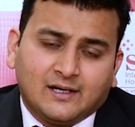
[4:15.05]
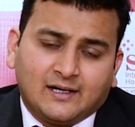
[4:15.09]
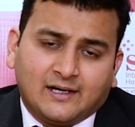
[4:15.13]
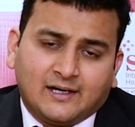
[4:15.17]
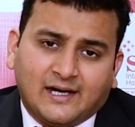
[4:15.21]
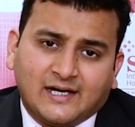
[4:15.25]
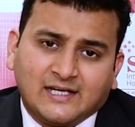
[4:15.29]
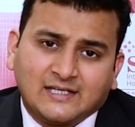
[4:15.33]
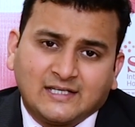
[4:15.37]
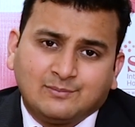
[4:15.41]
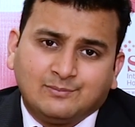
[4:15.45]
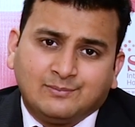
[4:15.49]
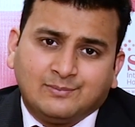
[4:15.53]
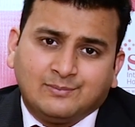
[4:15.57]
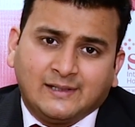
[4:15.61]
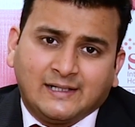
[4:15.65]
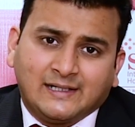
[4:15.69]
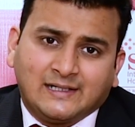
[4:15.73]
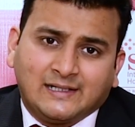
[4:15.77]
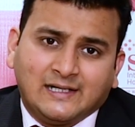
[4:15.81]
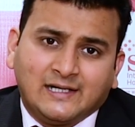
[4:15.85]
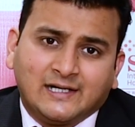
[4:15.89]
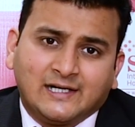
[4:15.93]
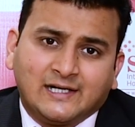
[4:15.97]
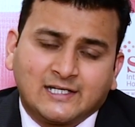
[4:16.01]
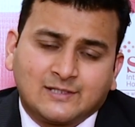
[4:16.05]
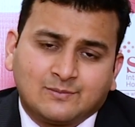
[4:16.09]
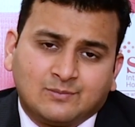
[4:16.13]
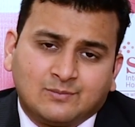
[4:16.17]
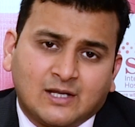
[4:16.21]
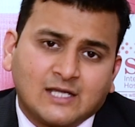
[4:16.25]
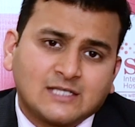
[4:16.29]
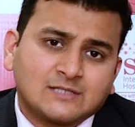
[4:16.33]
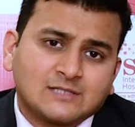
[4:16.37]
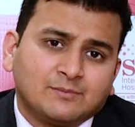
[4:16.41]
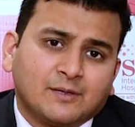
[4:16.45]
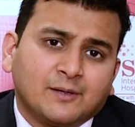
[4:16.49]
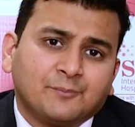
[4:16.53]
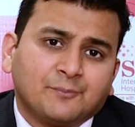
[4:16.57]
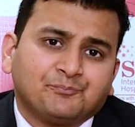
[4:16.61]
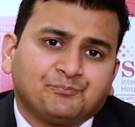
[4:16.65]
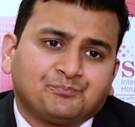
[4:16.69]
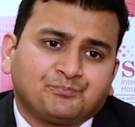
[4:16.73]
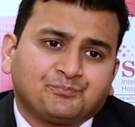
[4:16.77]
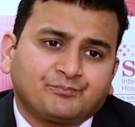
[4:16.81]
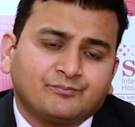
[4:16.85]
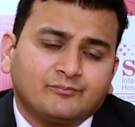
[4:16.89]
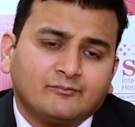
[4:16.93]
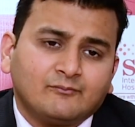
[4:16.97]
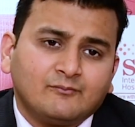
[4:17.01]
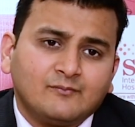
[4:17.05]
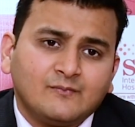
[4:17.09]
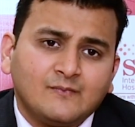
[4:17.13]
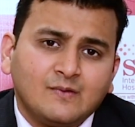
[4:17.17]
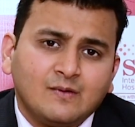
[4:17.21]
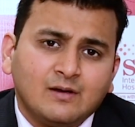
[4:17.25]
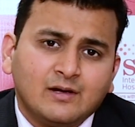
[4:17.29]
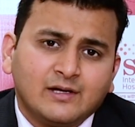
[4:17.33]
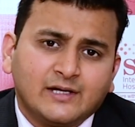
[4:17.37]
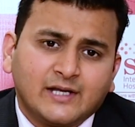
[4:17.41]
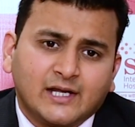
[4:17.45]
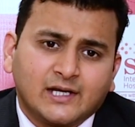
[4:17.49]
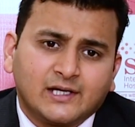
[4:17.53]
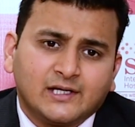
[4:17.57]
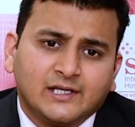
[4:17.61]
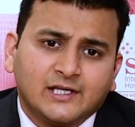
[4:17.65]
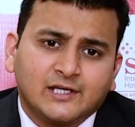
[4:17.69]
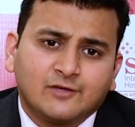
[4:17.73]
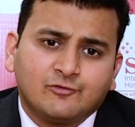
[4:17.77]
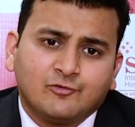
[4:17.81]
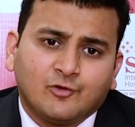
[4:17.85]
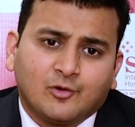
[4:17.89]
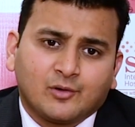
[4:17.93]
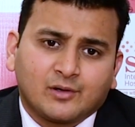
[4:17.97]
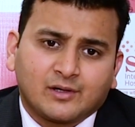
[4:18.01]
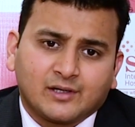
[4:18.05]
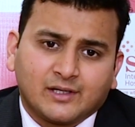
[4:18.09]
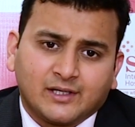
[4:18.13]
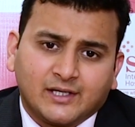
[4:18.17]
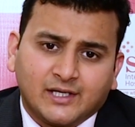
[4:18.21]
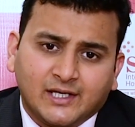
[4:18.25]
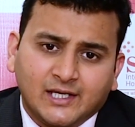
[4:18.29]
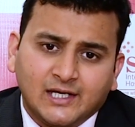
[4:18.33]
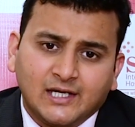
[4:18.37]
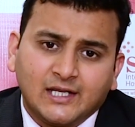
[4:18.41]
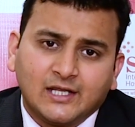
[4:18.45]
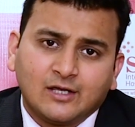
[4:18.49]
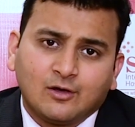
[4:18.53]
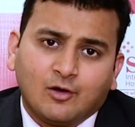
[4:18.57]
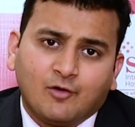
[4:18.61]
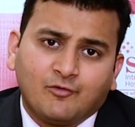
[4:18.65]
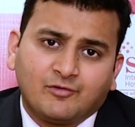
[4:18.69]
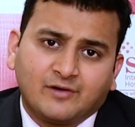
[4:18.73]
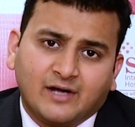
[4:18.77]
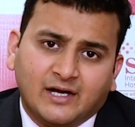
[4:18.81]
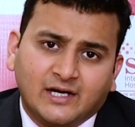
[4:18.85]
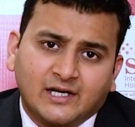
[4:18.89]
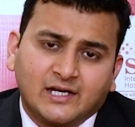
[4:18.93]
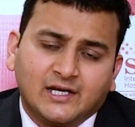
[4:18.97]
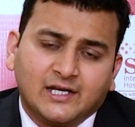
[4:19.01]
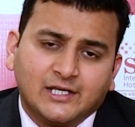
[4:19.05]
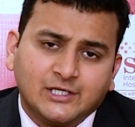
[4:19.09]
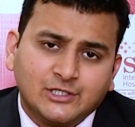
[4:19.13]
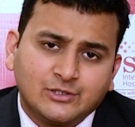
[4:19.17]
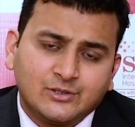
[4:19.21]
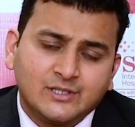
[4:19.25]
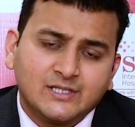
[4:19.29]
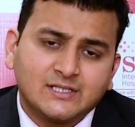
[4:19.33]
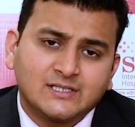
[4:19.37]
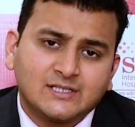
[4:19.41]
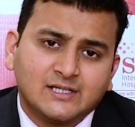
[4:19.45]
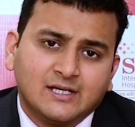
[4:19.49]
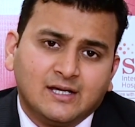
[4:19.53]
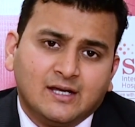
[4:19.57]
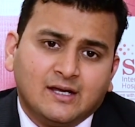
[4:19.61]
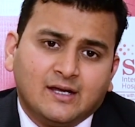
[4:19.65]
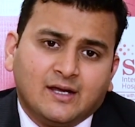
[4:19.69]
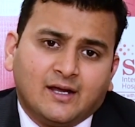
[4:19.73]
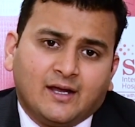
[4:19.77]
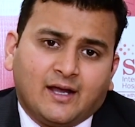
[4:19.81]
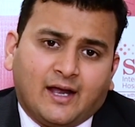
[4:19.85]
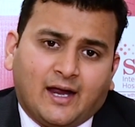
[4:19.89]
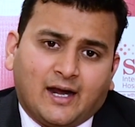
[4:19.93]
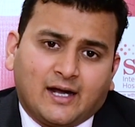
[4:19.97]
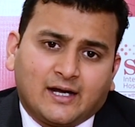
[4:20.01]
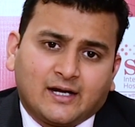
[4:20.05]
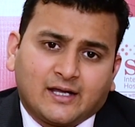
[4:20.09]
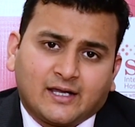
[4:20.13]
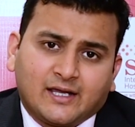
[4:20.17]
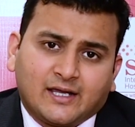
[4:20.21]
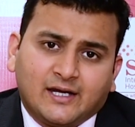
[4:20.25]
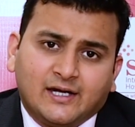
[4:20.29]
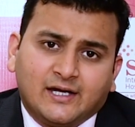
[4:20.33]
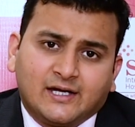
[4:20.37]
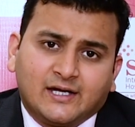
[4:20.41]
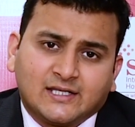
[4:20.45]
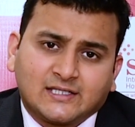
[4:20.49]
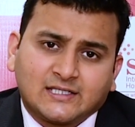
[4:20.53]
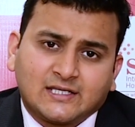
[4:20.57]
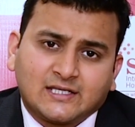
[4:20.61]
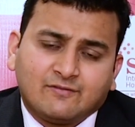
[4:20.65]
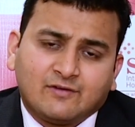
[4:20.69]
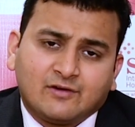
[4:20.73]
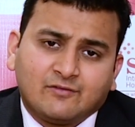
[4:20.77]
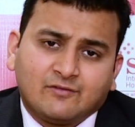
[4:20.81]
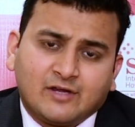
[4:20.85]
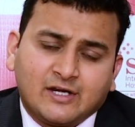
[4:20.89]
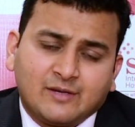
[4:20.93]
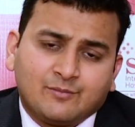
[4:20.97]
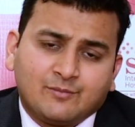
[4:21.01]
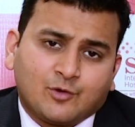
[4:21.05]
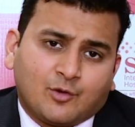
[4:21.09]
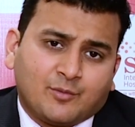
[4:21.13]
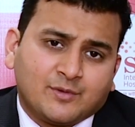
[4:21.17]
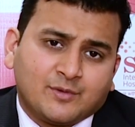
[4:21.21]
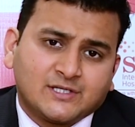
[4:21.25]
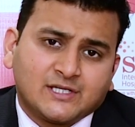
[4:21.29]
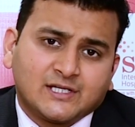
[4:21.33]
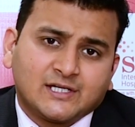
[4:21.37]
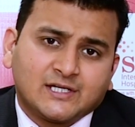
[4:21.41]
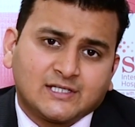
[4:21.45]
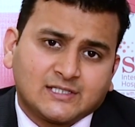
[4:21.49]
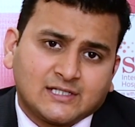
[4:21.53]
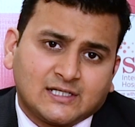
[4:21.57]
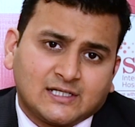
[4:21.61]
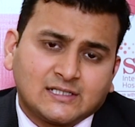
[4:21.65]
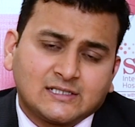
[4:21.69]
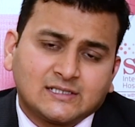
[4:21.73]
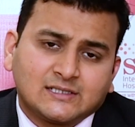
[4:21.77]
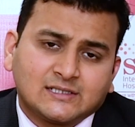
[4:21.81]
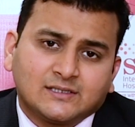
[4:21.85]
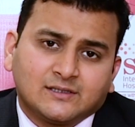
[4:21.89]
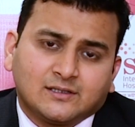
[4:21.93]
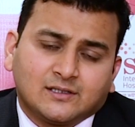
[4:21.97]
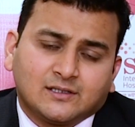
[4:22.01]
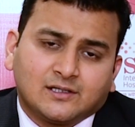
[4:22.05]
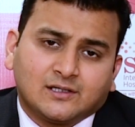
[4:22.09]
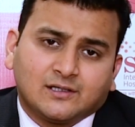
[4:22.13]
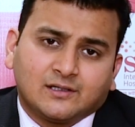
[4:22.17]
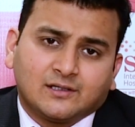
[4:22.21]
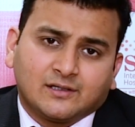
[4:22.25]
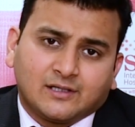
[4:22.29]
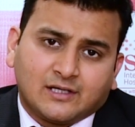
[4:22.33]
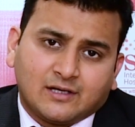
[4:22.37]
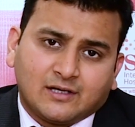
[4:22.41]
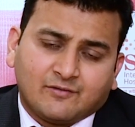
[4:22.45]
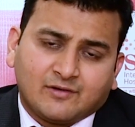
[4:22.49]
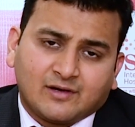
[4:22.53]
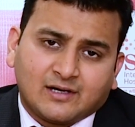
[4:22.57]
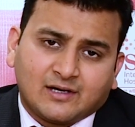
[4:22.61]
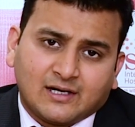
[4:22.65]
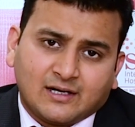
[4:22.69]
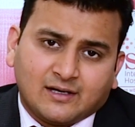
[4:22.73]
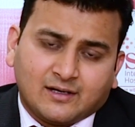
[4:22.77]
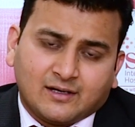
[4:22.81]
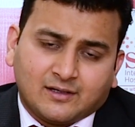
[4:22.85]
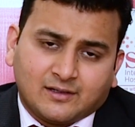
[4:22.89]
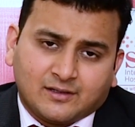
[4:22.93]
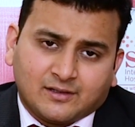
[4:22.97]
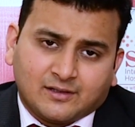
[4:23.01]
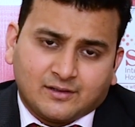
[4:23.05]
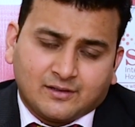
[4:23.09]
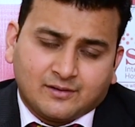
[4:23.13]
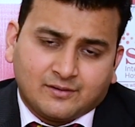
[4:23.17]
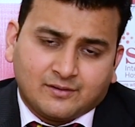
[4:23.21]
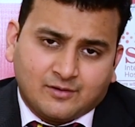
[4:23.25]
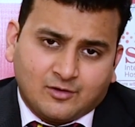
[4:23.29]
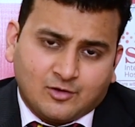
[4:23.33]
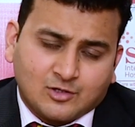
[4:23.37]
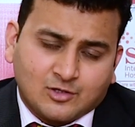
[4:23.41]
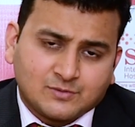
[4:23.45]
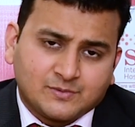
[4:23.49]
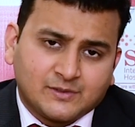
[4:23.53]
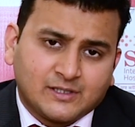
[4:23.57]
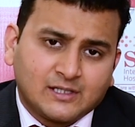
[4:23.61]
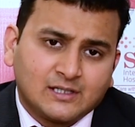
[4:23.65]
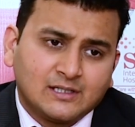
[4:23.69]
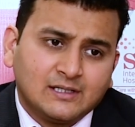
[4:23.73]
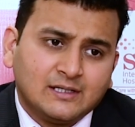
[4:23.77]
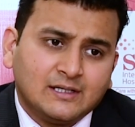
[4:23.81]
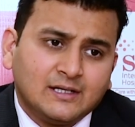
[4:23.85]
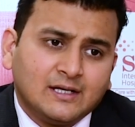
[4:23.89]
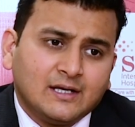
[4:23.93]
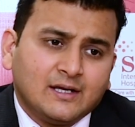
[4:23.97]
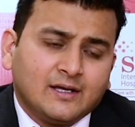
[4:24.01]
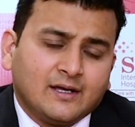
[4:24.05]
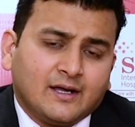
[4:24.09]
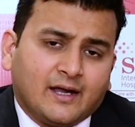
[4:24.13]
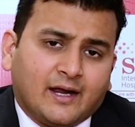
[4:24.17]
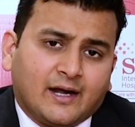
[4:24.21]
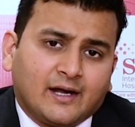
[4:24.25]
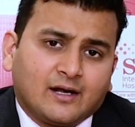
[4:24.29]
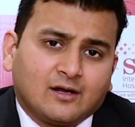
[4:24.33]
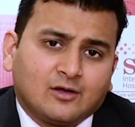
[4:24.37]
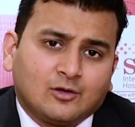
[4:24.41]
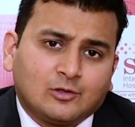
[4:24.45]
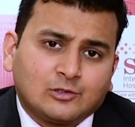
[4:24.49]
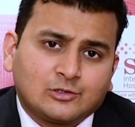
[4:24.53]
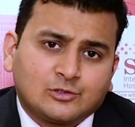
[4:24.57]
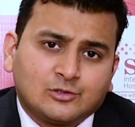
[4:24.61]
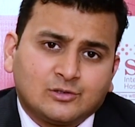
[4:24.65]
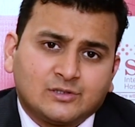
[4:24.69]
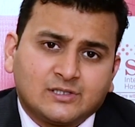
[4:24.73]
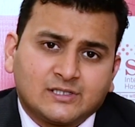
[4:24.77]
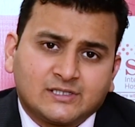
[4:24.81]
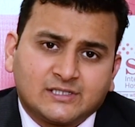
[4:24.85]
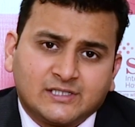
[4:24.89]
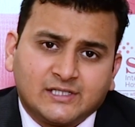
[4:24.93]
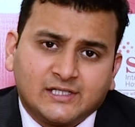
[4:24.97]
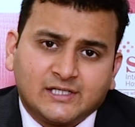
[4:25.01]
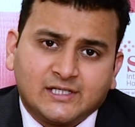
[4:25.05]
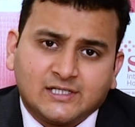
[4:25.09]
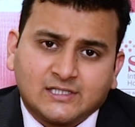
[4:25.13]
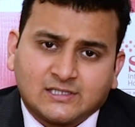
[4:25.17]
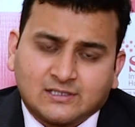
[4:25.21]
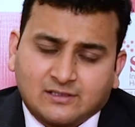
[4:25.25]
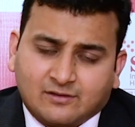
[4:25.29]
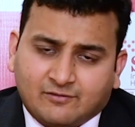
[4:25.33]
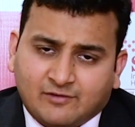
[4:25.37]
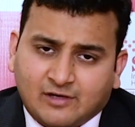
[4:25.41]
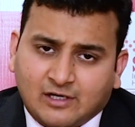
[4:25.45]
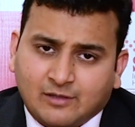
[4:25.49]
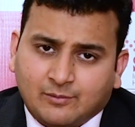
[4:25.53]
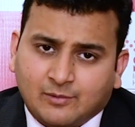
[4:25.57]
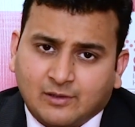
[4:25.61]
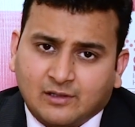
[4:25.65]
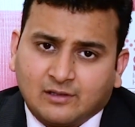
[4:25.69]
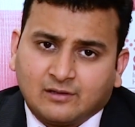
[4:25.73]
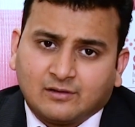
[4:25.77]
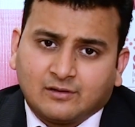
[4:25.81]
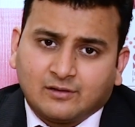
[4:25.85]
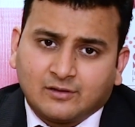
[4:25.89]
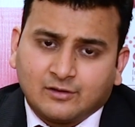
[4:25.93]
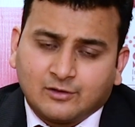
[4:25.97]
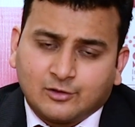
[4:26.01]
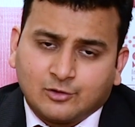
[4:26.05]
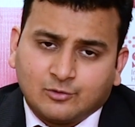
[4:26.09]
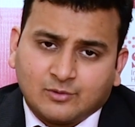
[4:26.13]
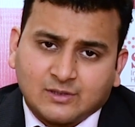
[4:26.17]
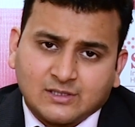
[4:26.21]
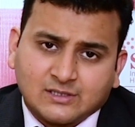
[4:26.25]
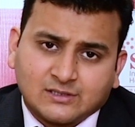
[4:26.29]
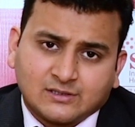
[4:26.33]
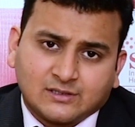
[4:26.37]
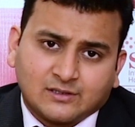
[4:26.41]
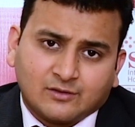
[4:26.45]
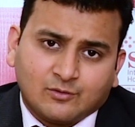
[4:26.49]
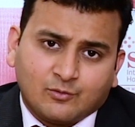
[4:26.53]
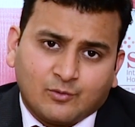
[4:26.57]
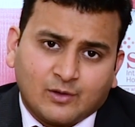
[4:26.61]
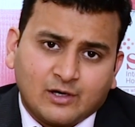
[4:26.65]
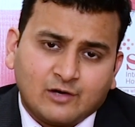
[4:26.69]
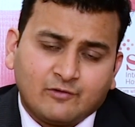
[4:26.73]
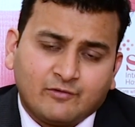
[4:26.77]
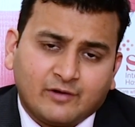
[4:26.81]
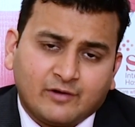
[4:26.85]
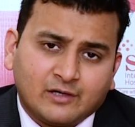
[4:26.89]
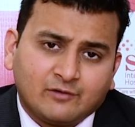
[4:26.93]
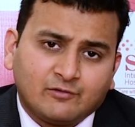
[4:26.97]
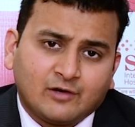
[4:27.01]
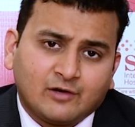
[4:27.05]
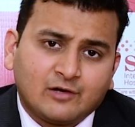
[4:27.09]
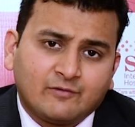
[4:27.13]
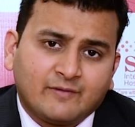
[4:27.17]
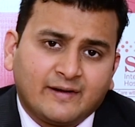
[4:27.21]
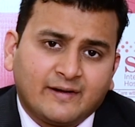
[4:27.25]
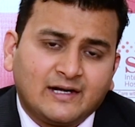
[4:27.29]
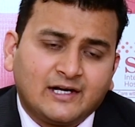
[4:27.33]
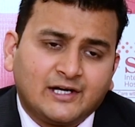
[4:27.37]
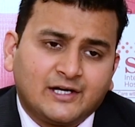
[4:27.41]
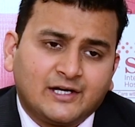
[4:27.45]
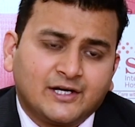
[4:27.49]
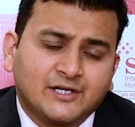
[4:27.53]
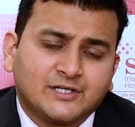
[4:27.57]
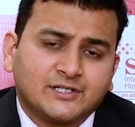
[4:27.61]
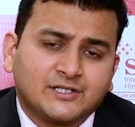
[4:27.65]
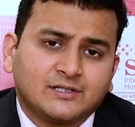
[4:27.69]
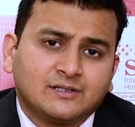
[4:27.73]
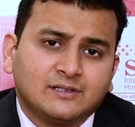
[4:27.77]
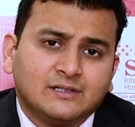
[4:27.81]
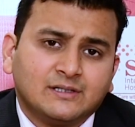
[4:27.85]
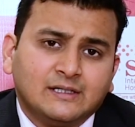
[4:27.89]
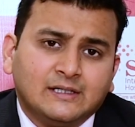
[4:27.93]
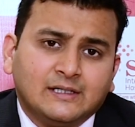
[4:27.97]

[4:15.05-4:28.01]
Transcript: that is platelet-rich plasma technique for a healing of tendon injuries, and again it has given very promising results in our hospital, and also the series available to us in worldwide literature.